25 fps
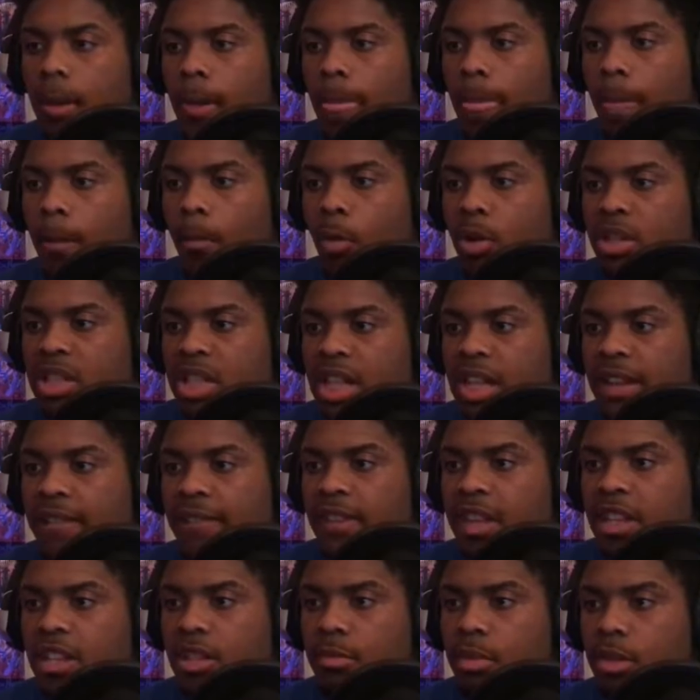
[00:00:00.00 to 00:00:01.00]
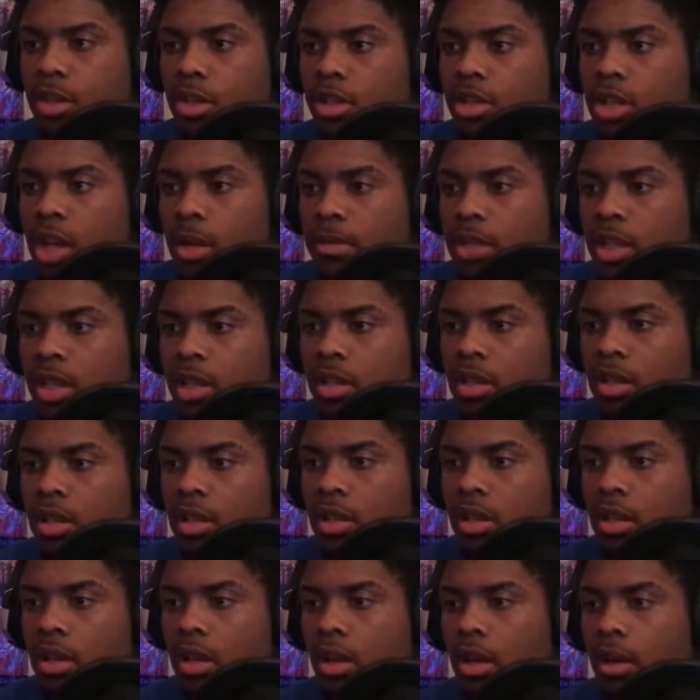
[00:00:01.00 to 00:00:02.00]
Was he invisible or something?
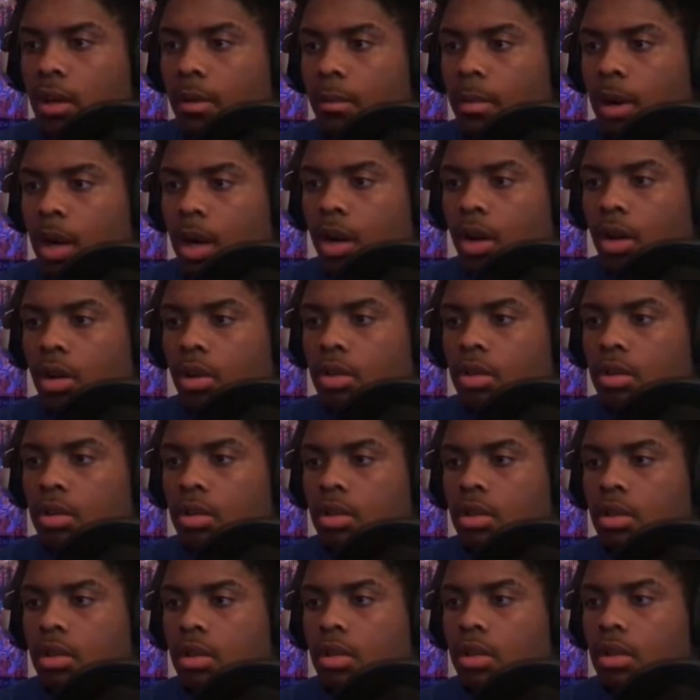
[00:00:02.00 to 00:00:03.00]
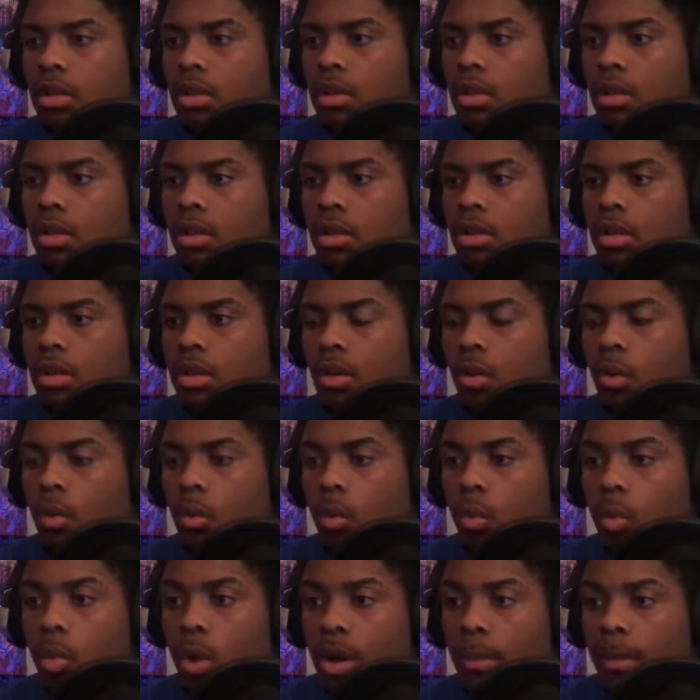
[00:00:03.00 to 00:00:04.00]
Bro.
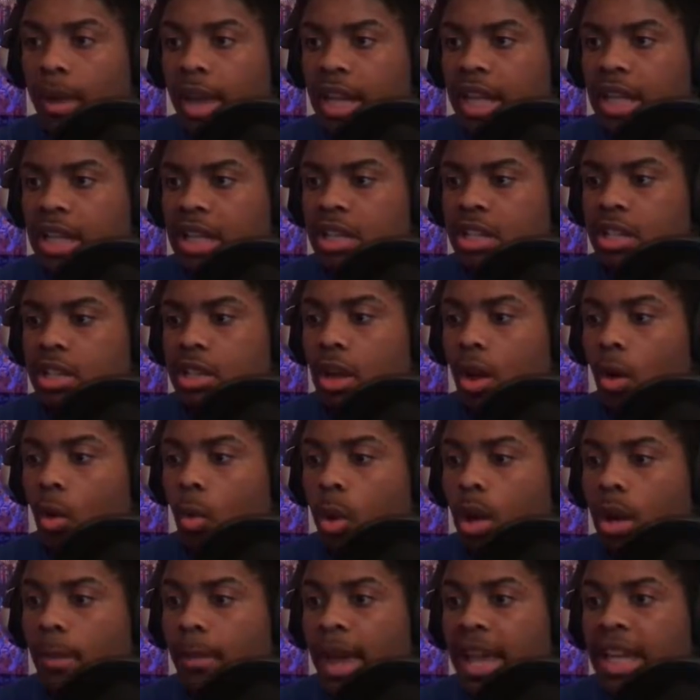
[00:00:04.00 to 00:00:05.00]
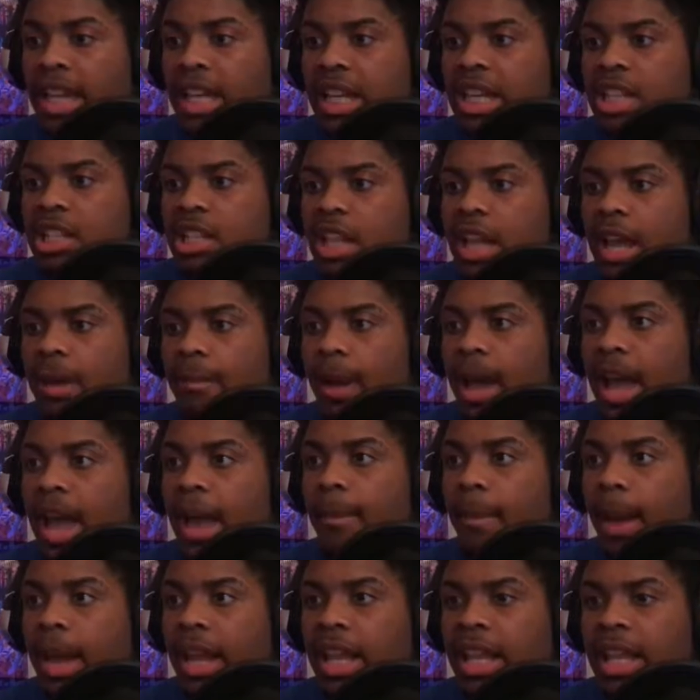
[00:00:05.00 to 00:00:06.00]
What am I getting... What am I getting... Am I,
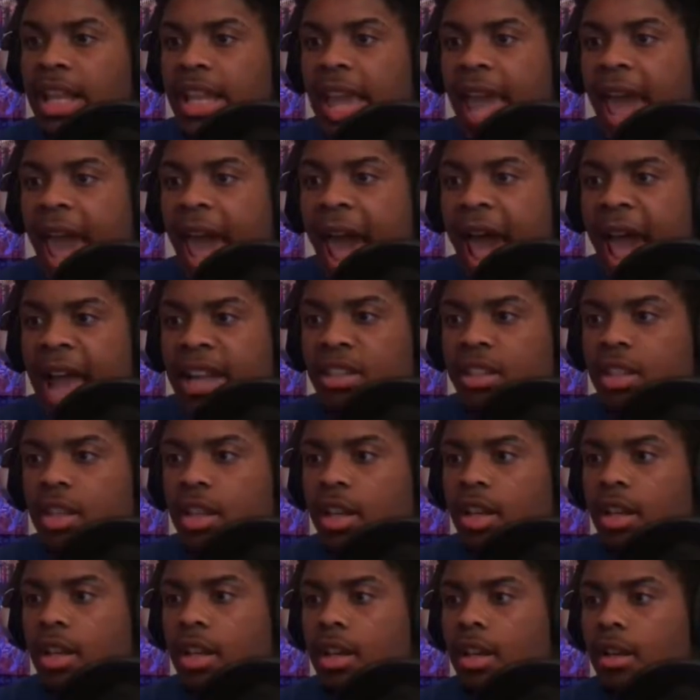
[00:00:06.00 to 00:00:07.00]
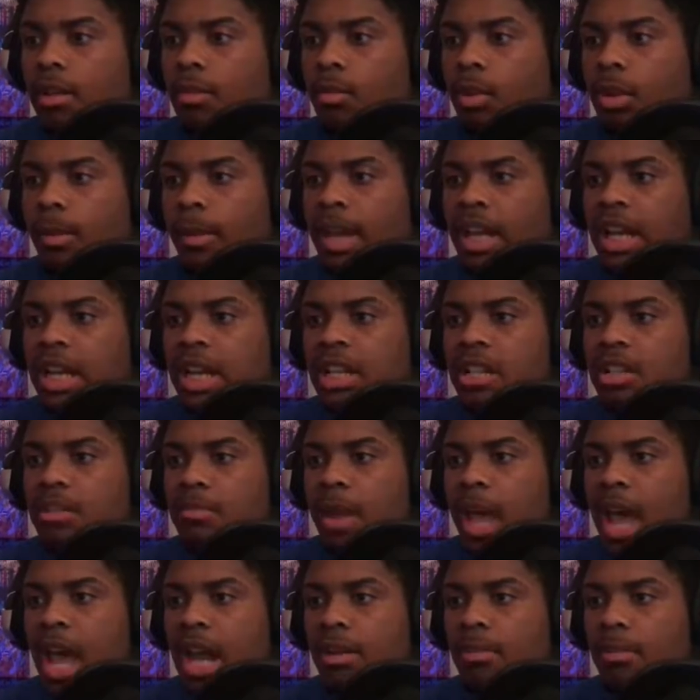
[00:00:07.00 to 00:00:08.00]
am I getting hacked? What am I getting
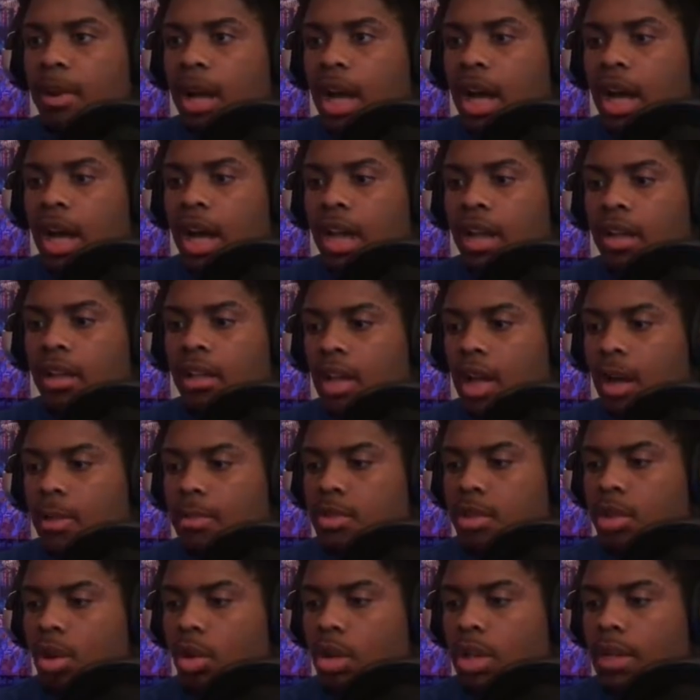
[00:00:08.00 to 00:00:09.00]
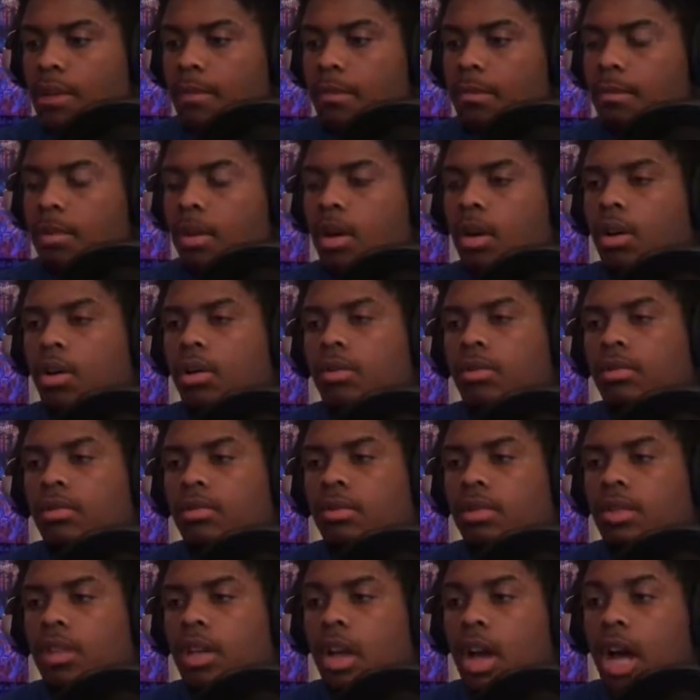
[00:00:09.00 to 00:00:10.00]
smacked by? I'm soaking... Bro.
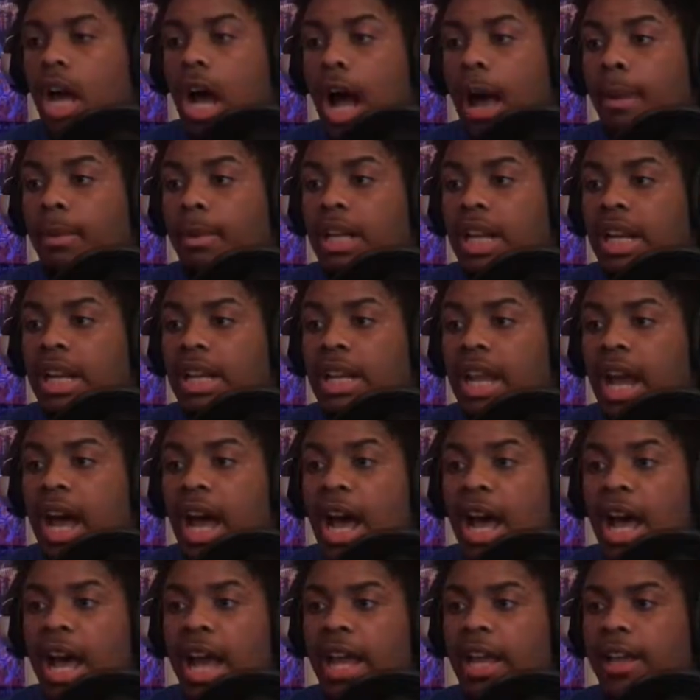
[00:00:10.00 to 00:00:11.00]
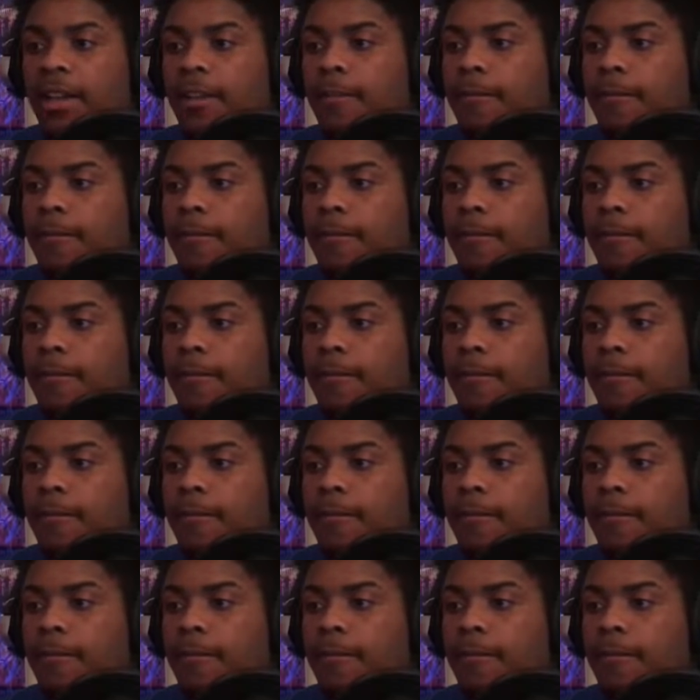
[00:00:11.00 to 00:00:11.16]
I'm gonna die.